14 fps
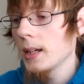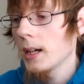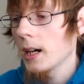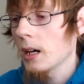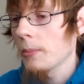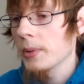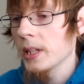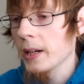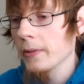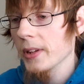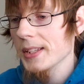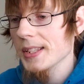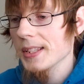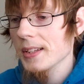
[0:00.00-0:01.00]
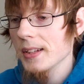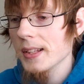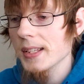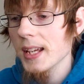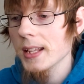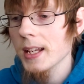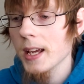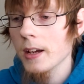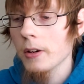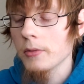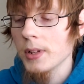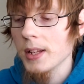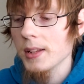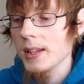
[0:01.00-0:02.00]
But nevertheless, it's good to say that I
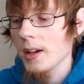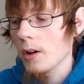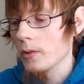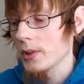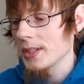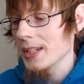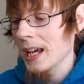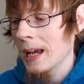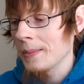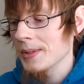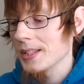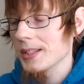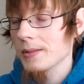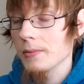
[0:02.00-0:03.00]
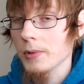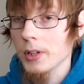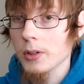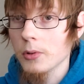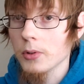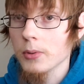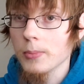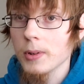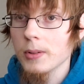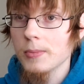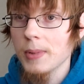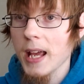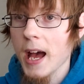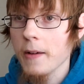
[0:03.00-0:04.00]
own games, and it's really cool to
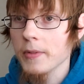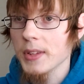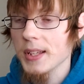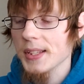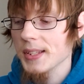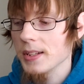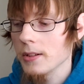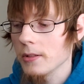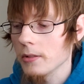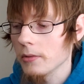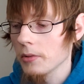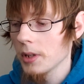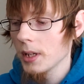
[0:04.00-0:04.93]
be having this too.